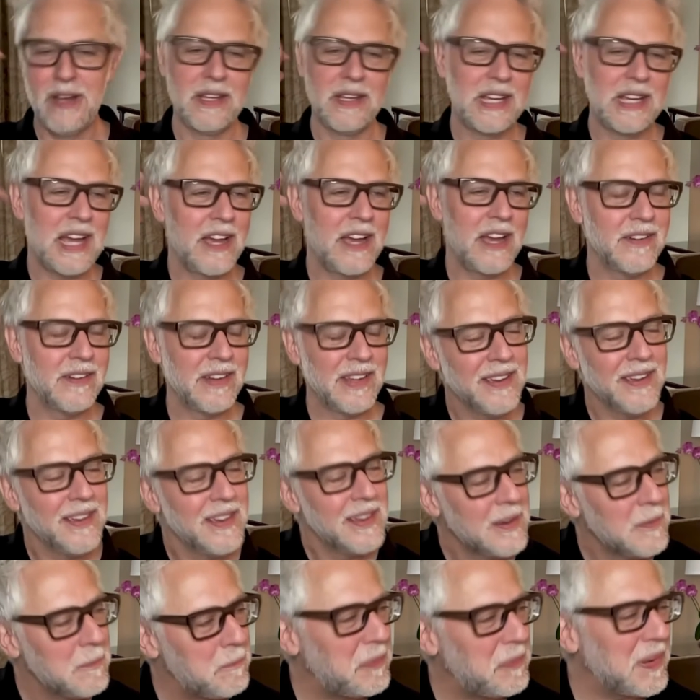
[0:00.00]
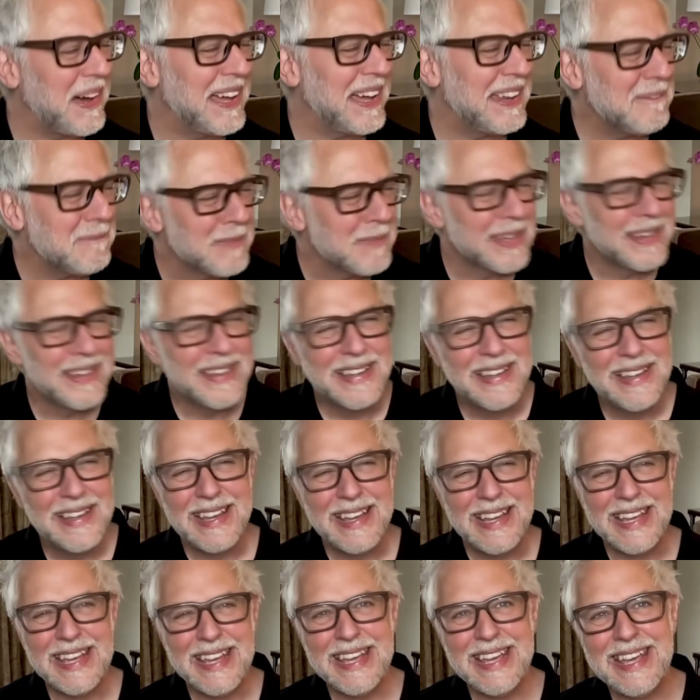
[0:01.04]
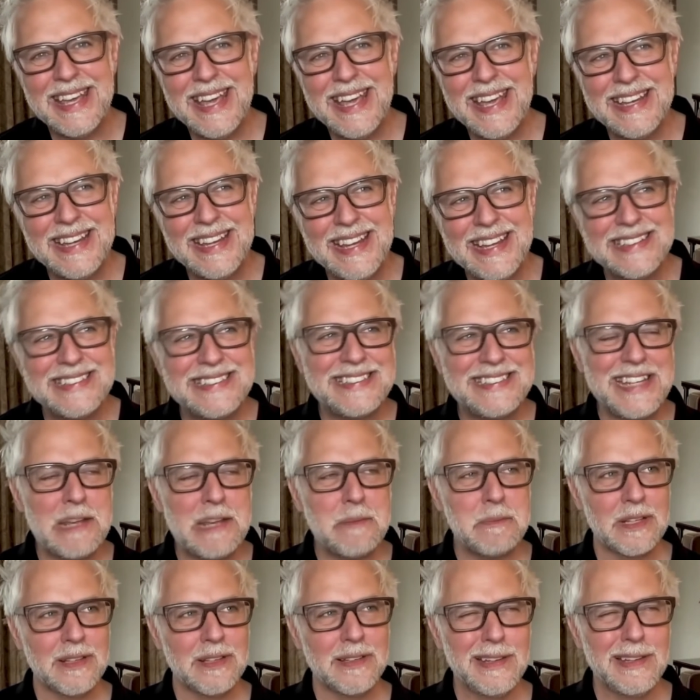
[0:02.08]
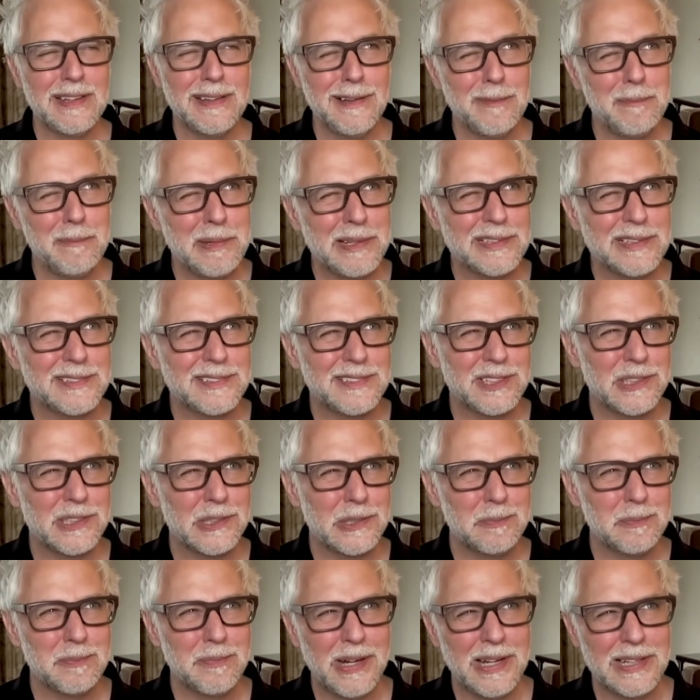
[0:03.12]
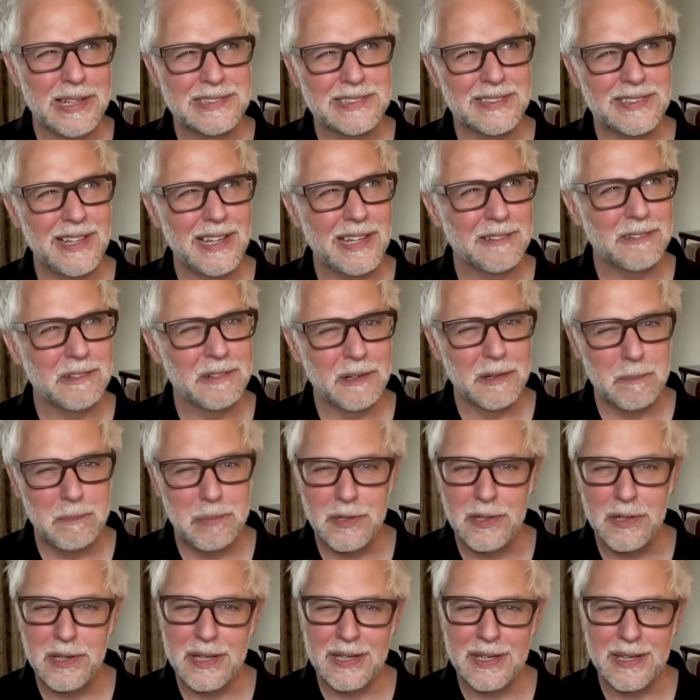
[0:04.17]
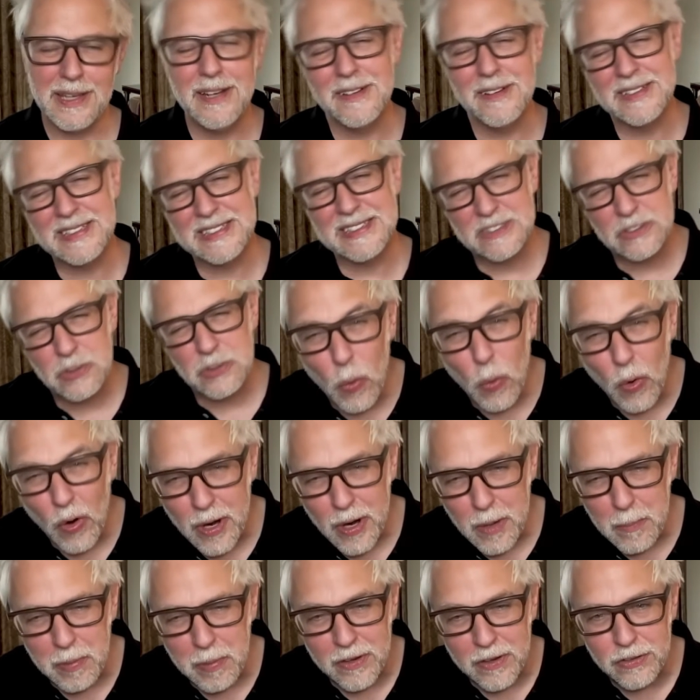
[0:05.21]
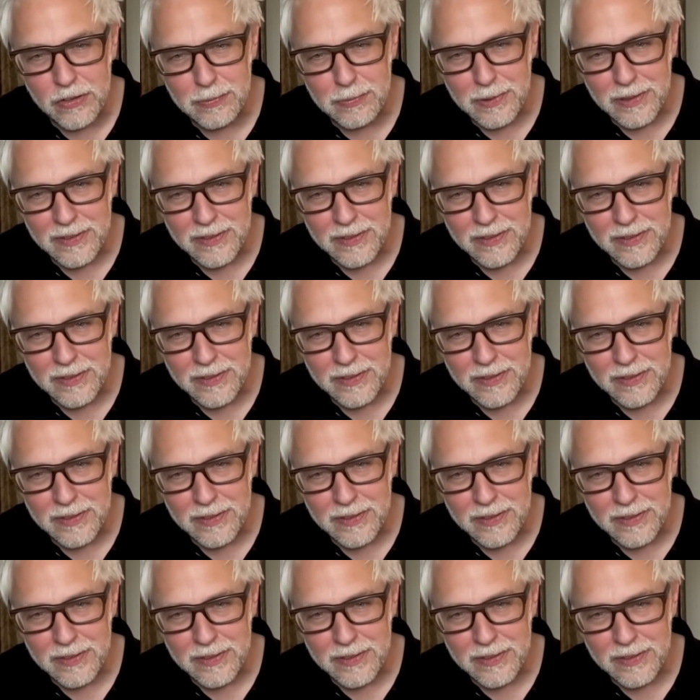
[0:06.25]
decade as a DC fan, watching the Marvel fans have a, a fantastic phase one, two, and three.